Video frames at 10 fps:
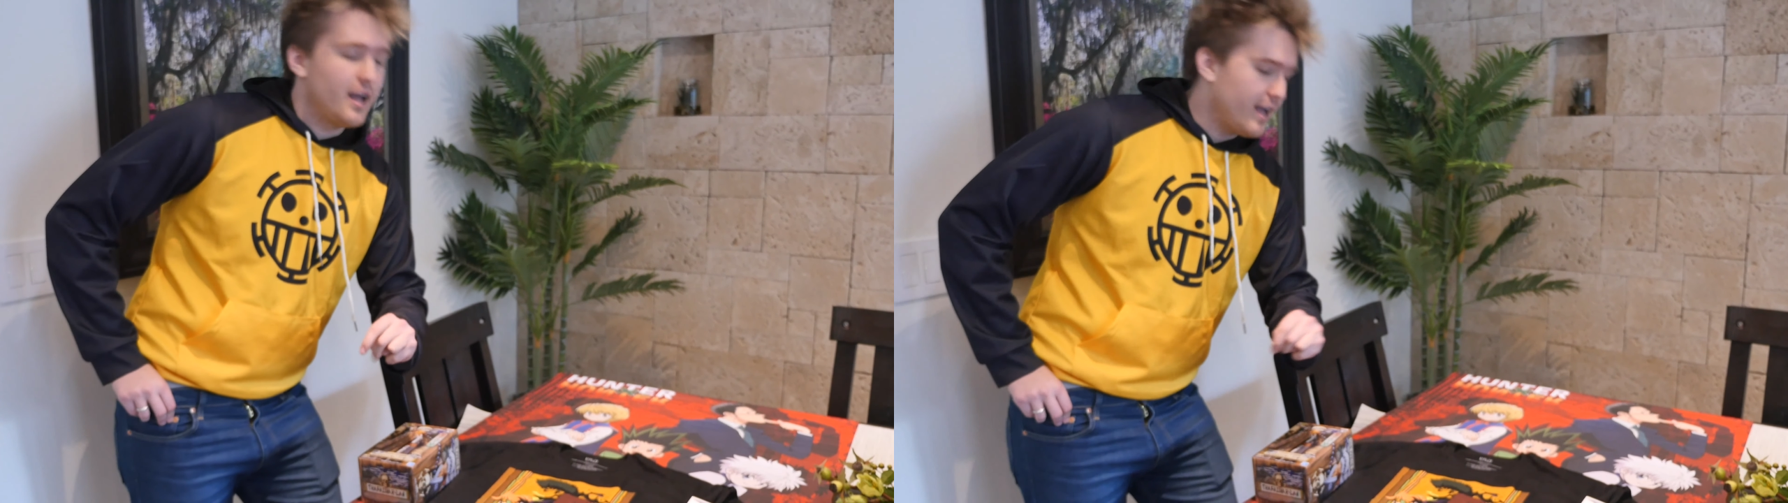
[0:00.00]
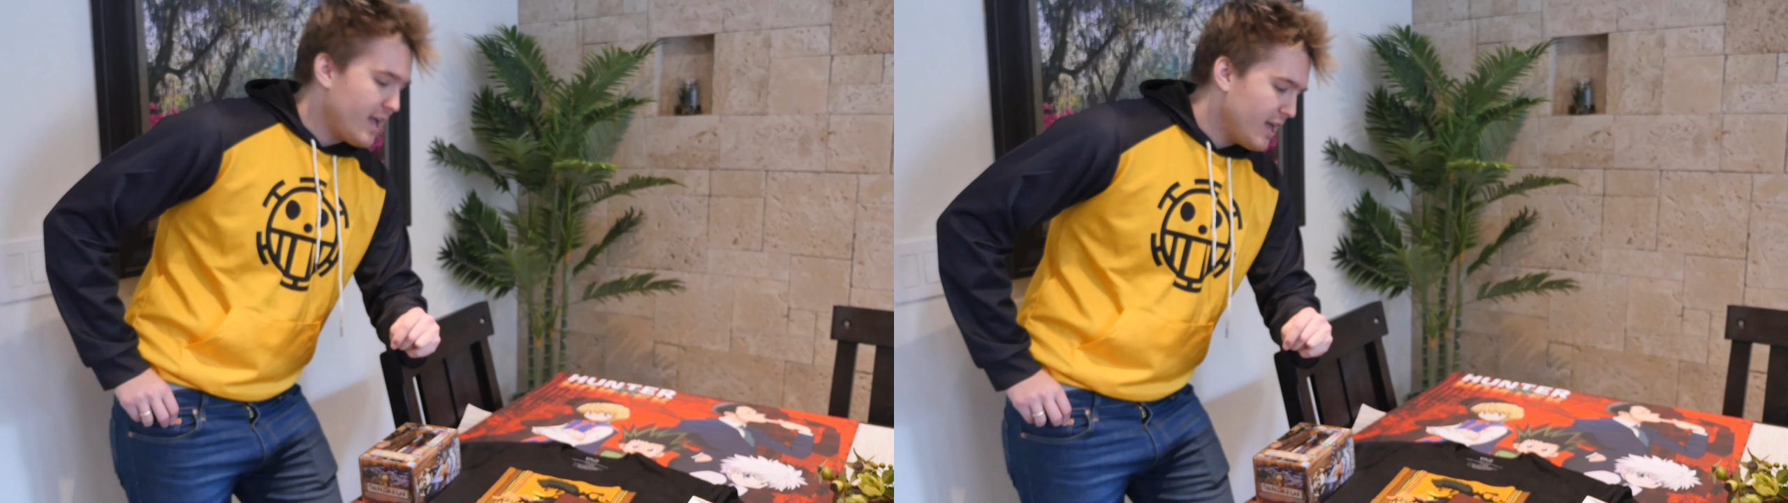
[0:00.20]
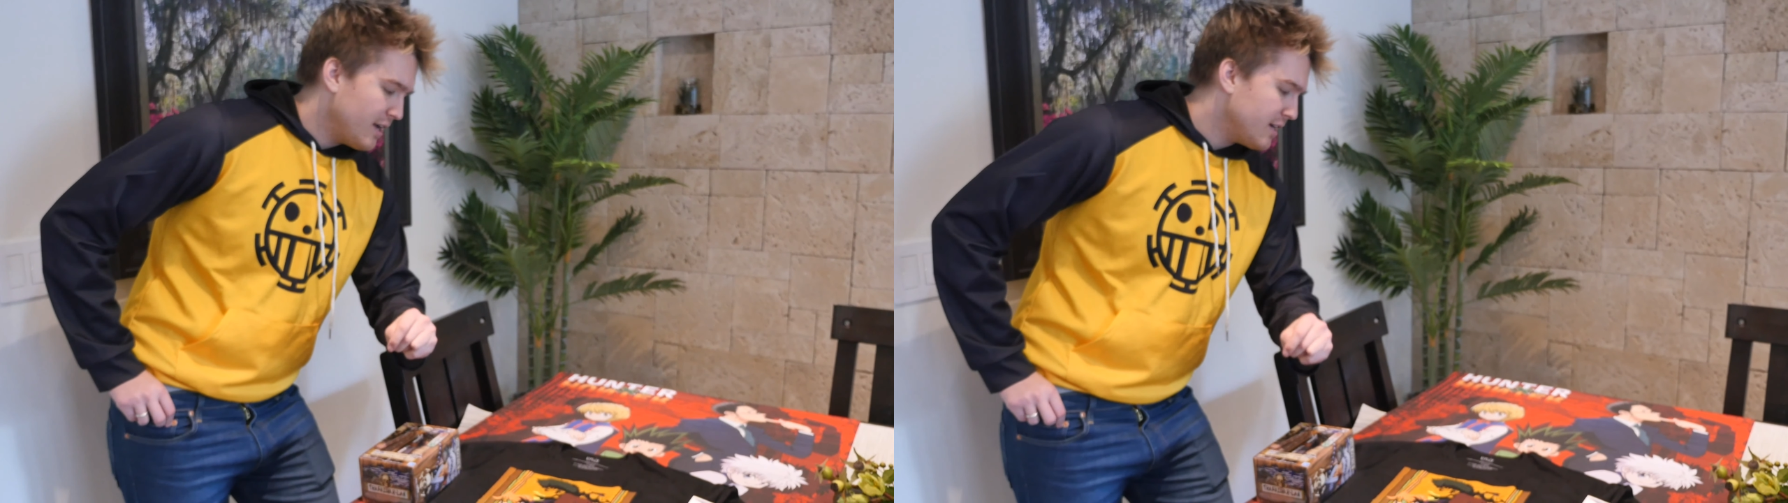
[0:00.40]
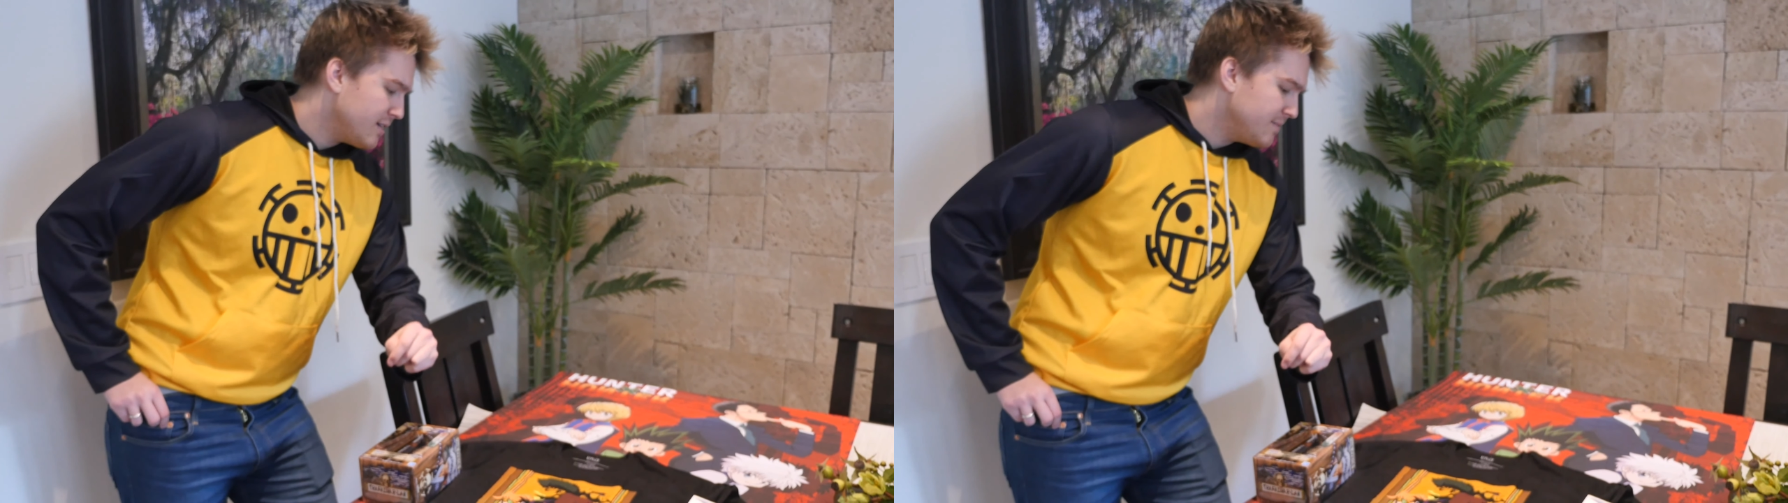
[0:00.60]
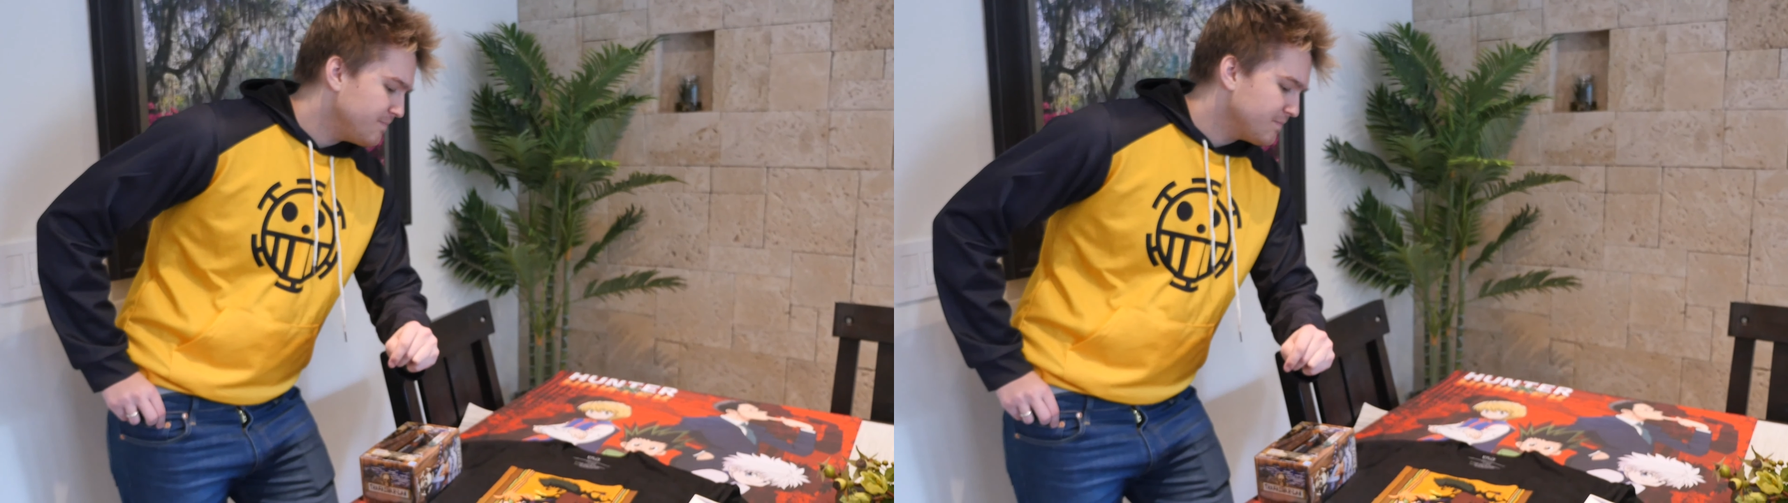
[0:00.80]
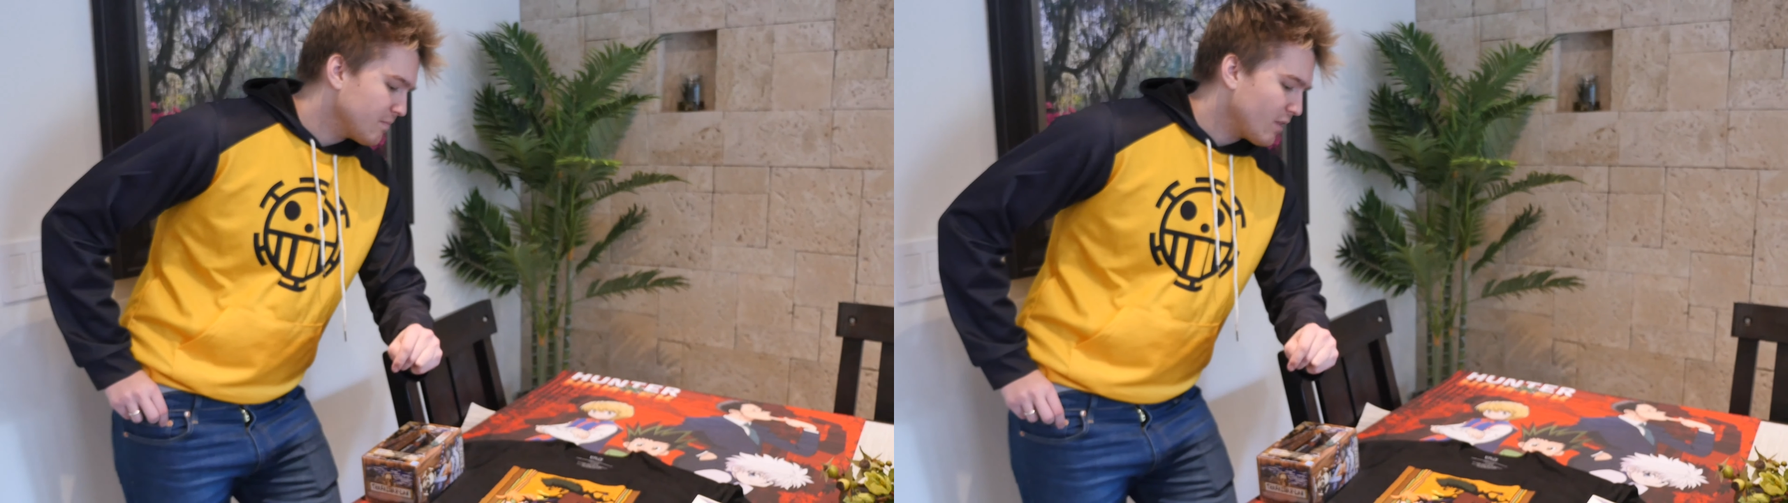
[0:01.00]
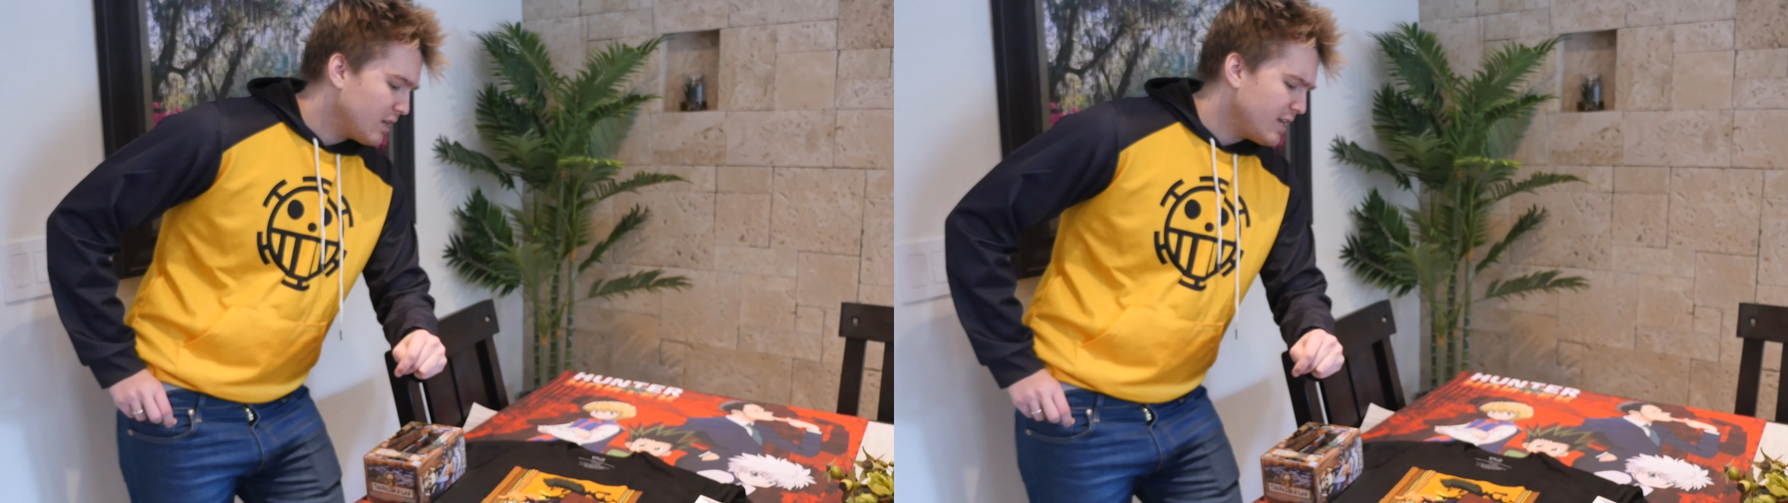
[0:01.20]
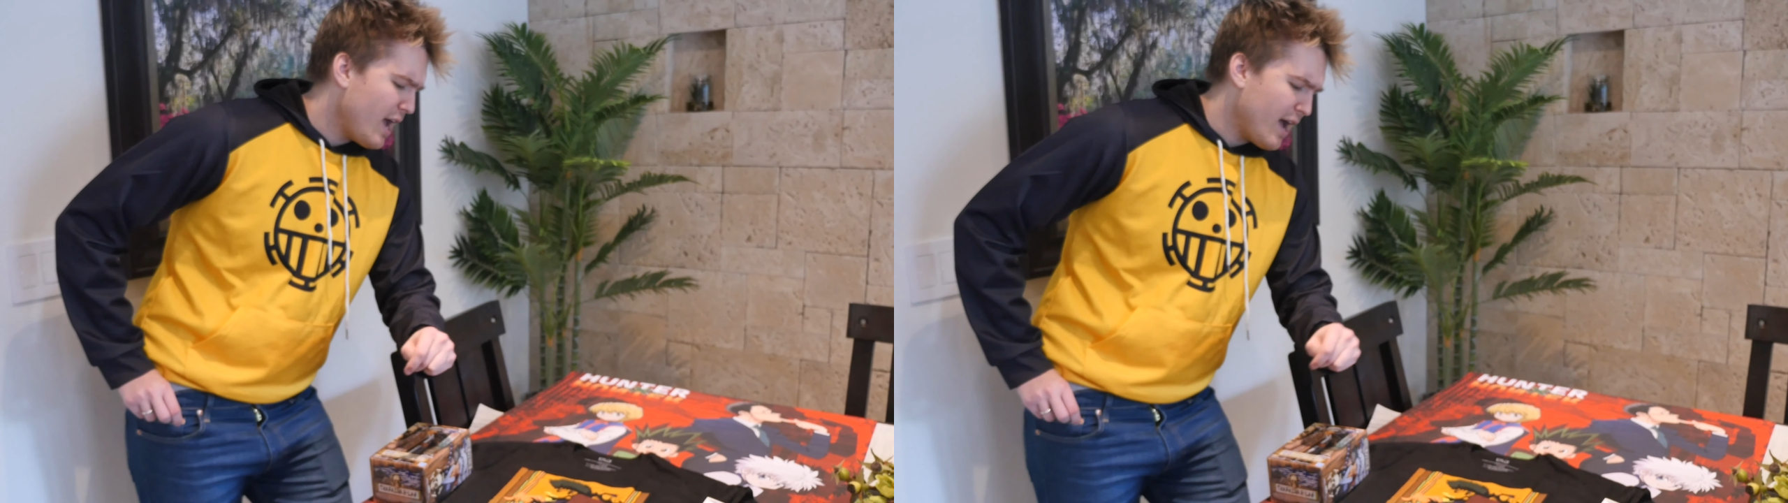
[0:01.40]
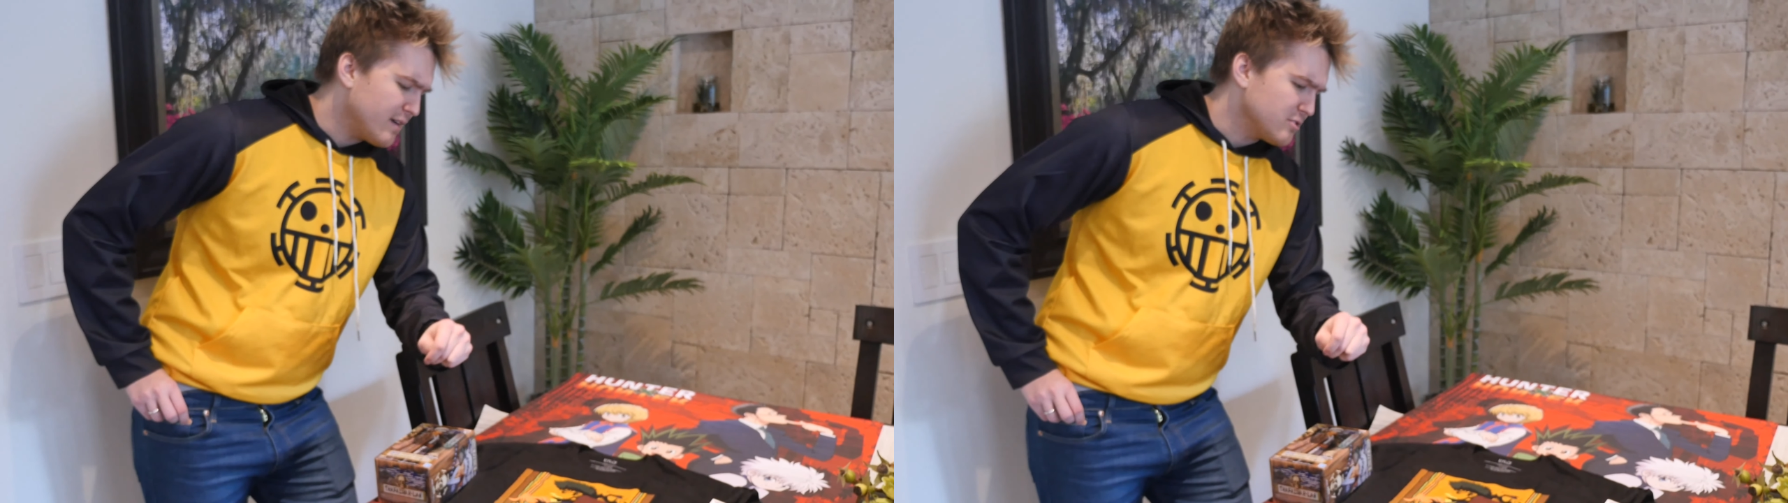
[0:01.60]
And um, yeah,